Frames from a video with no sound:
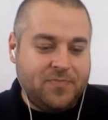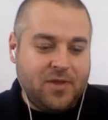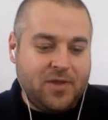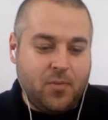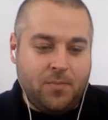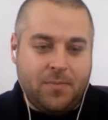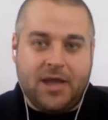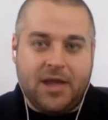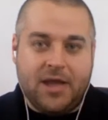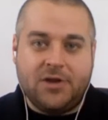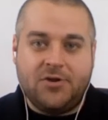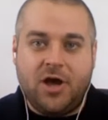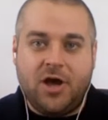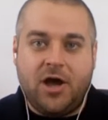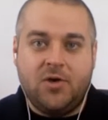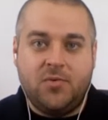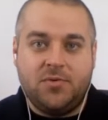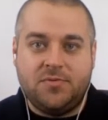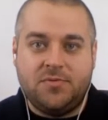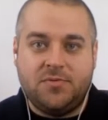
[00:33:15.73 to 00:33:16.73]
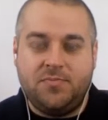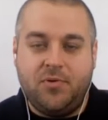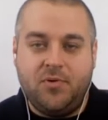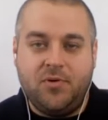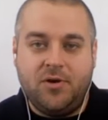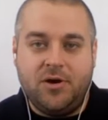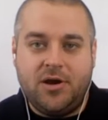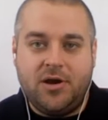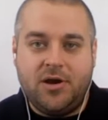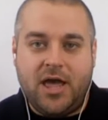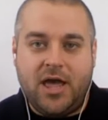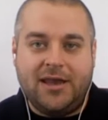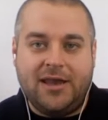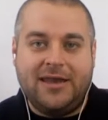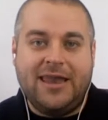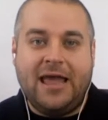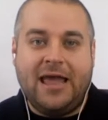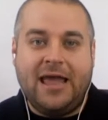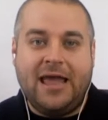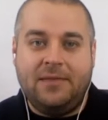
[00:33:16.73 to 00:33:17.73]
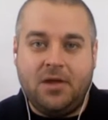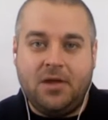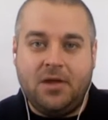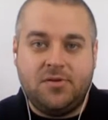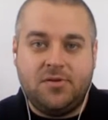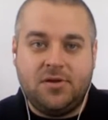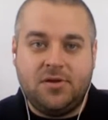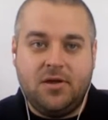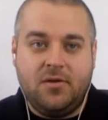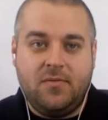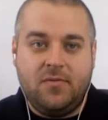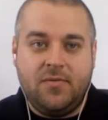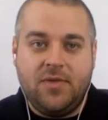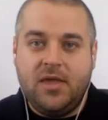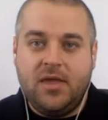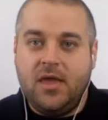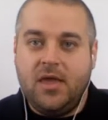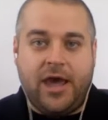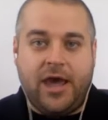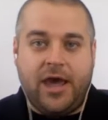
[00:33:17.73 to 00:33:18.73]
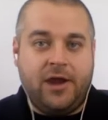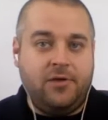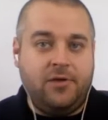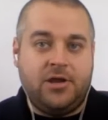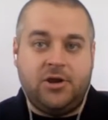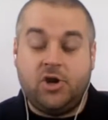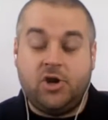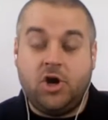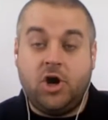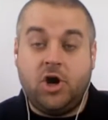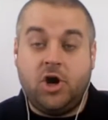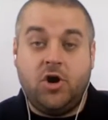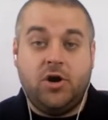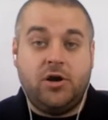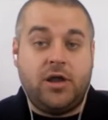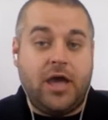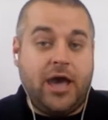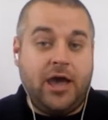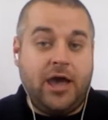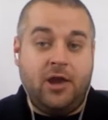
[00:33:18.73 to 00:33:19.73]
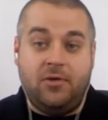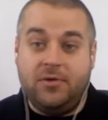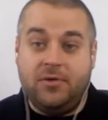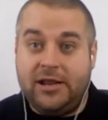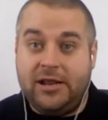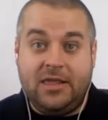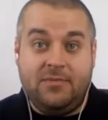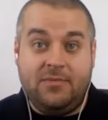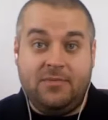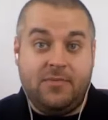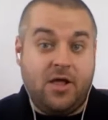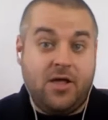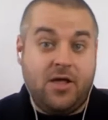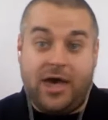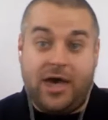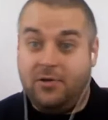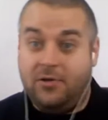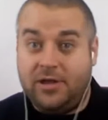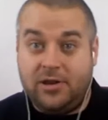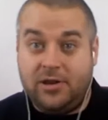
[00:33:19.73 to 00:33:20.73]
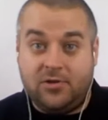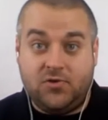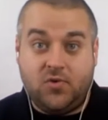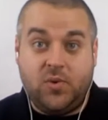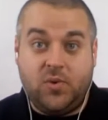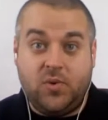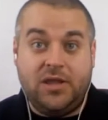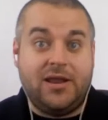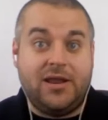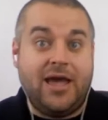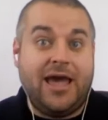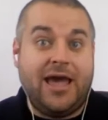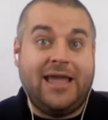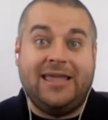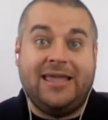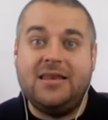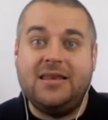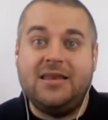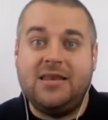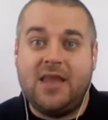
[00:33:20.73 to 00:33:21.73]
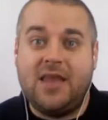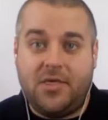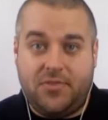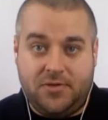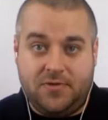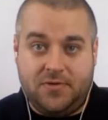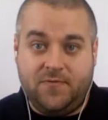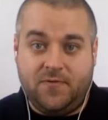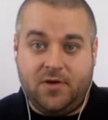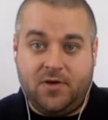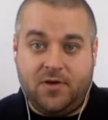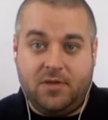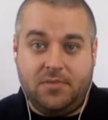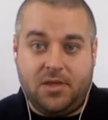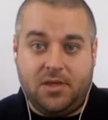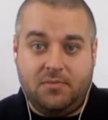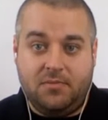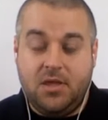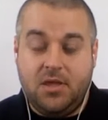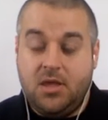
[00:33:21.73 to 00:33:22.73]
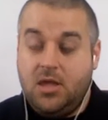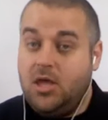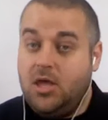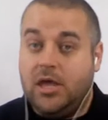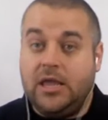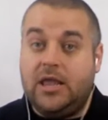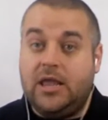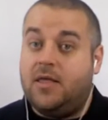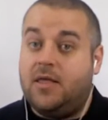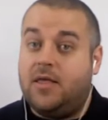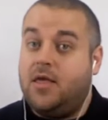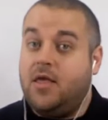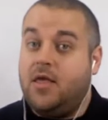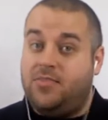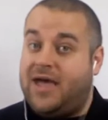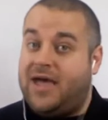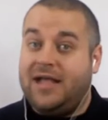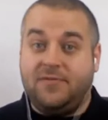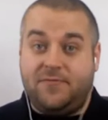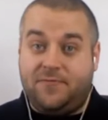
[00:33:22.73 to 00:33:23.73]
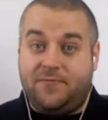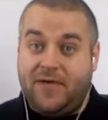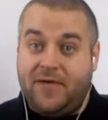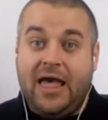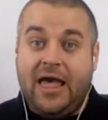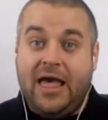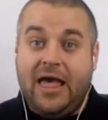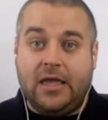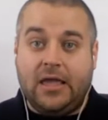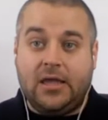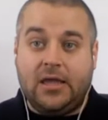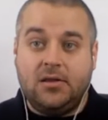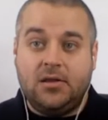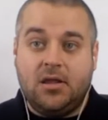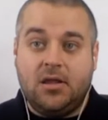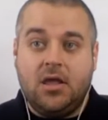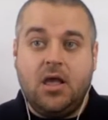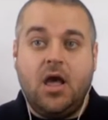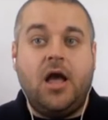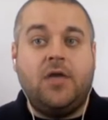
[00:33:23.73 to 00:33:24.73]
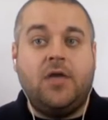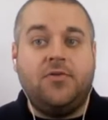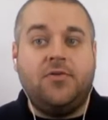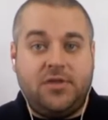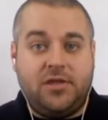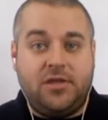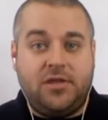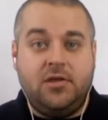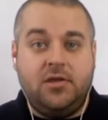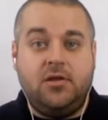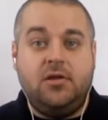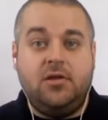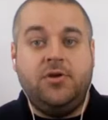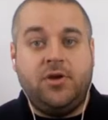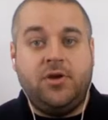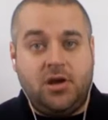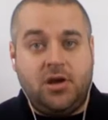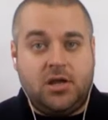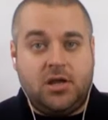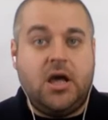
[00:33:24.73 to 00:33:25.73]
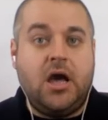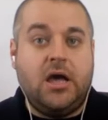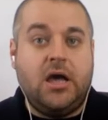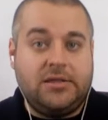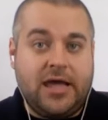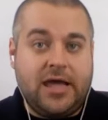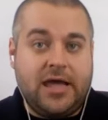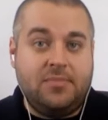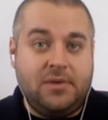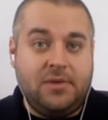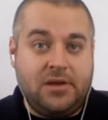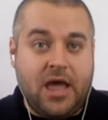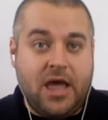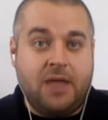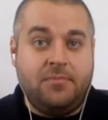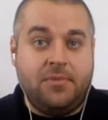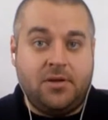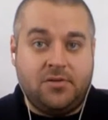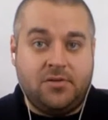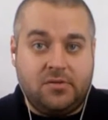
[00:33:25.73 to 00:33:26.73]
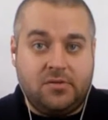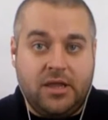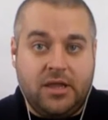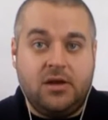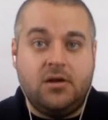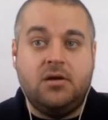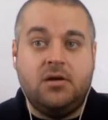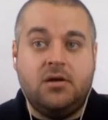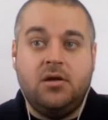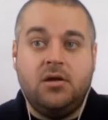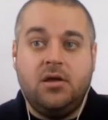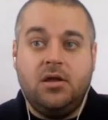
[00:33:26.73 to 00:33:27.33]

My daughter was born 9 months ago. I don't get a card. I don't get an email. I don't get a tweet. I get nothing from him. Again, that's fine until you're going to contact me 9 months later